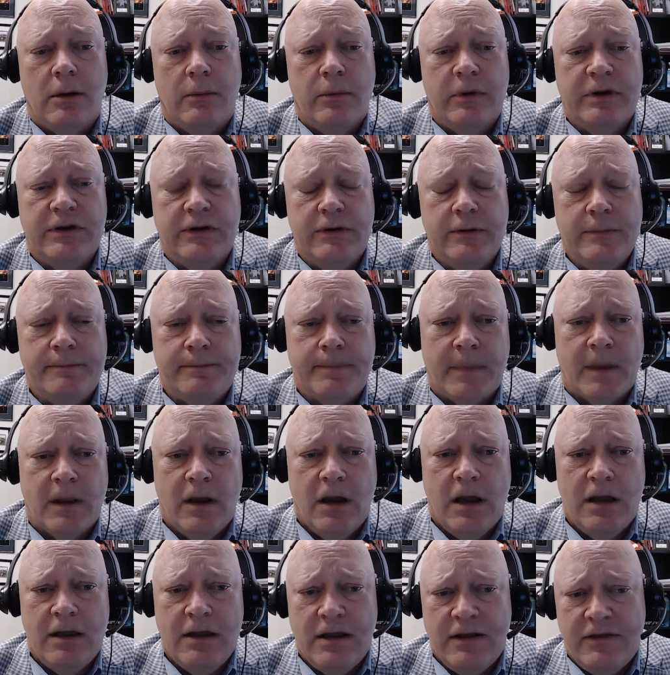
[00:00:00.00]
we do.
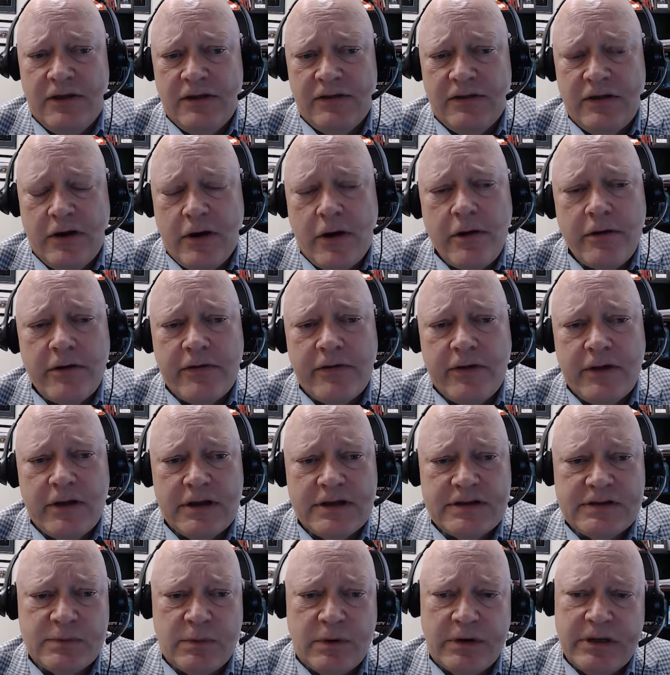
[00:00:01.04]
And I think the other thing
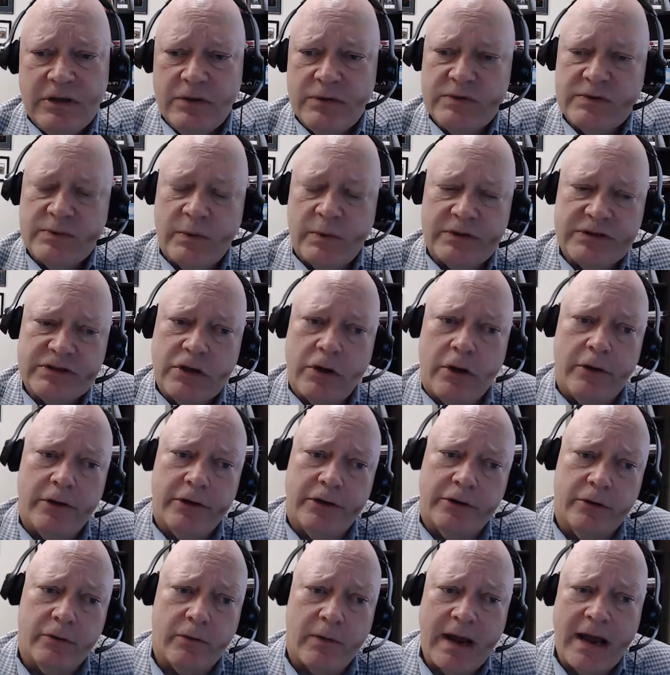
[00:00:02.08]
is we'll use what's called
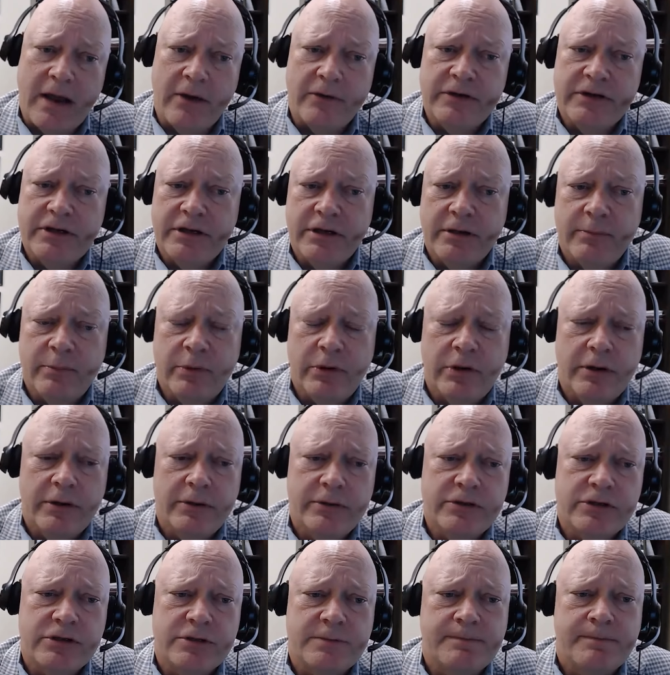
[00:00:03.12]
a grounding
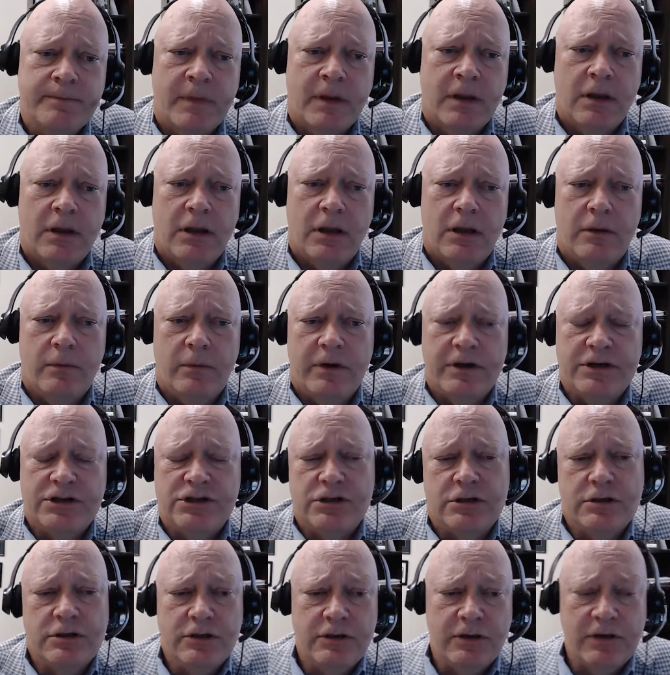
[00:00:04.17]
approach, in
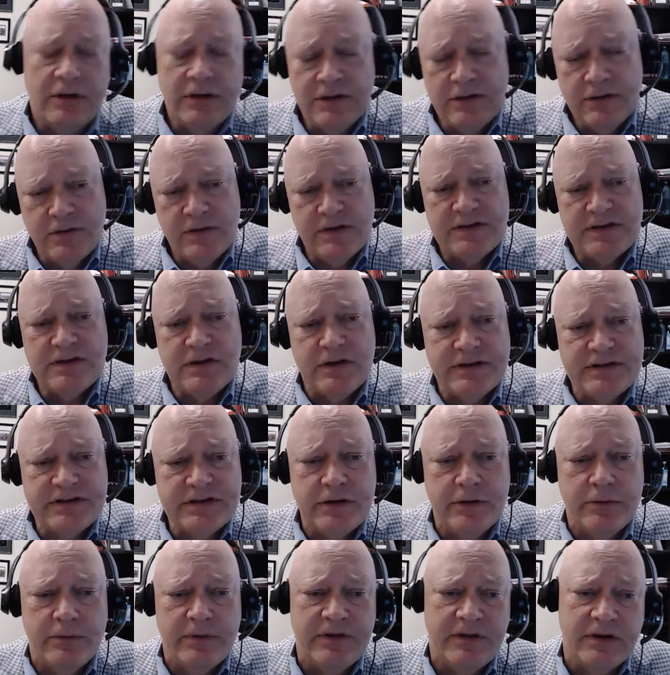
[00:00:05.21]
which you can do this
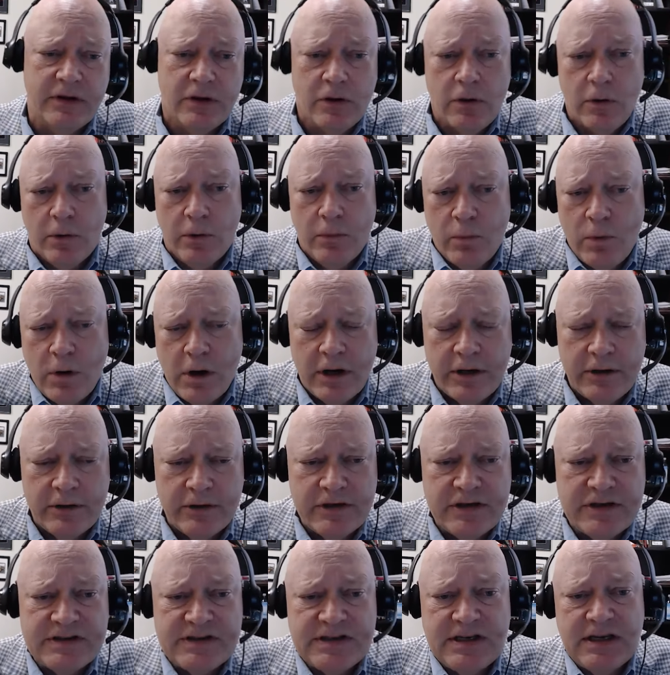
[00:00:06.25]
also with a cold water
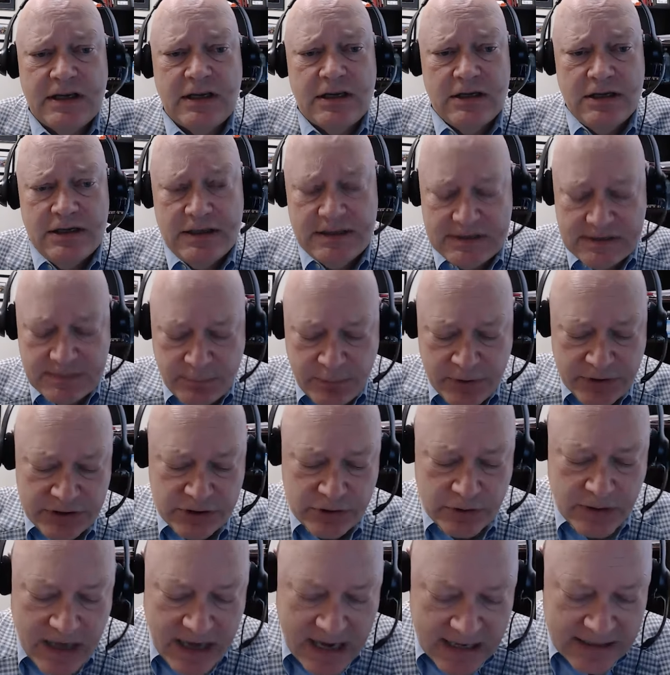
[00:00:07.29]
in the sink, is
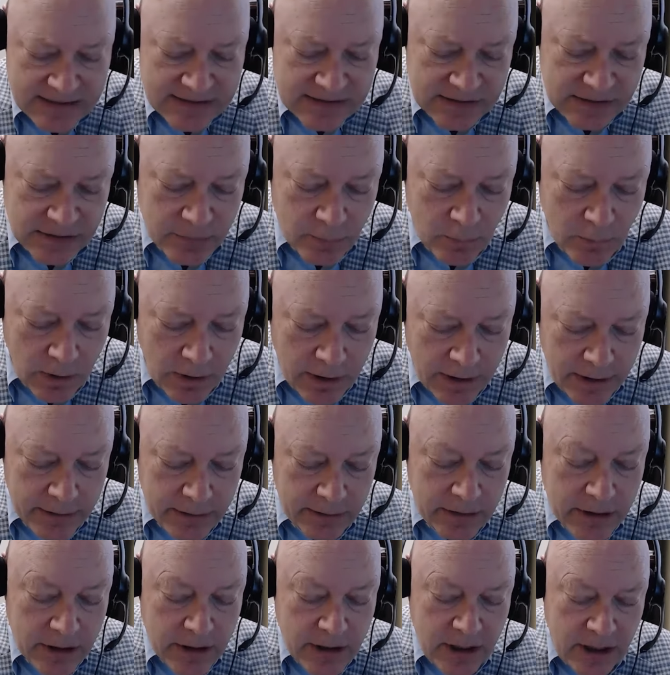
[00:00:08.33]
put your hands in the
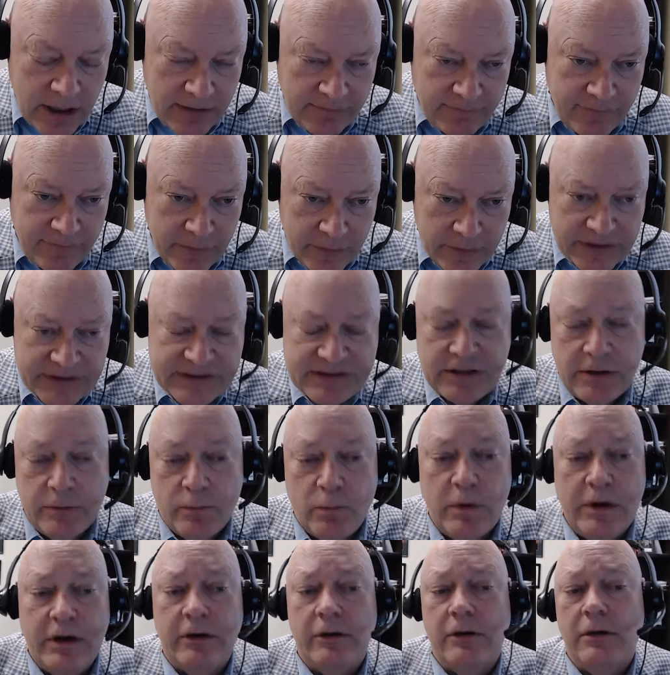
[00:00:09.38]
water and focus
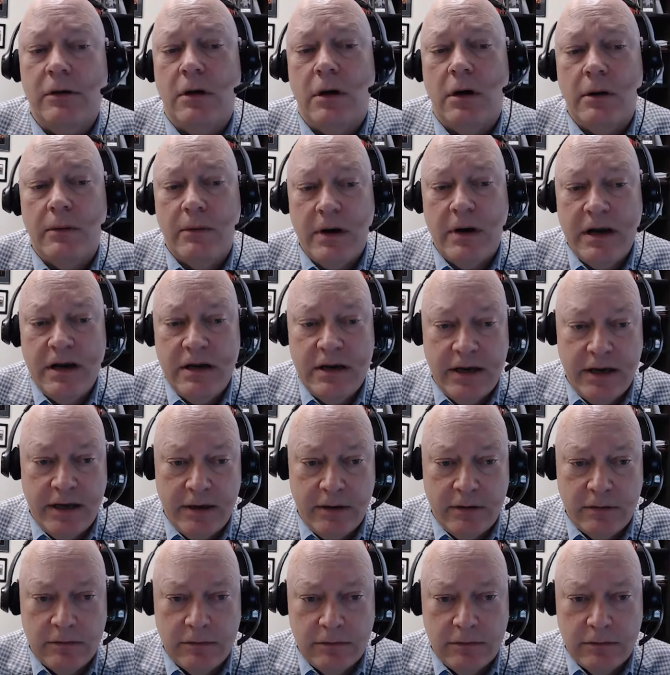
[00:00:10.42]
on where you are right
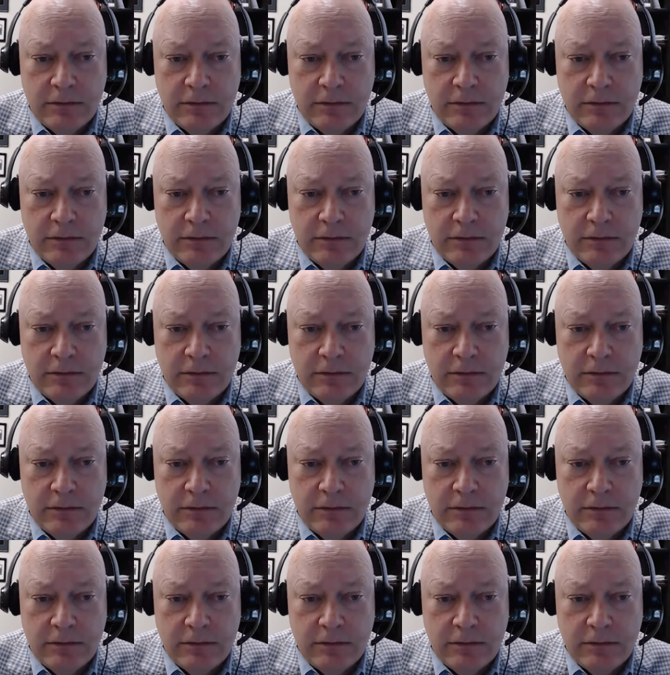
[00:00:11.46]
now.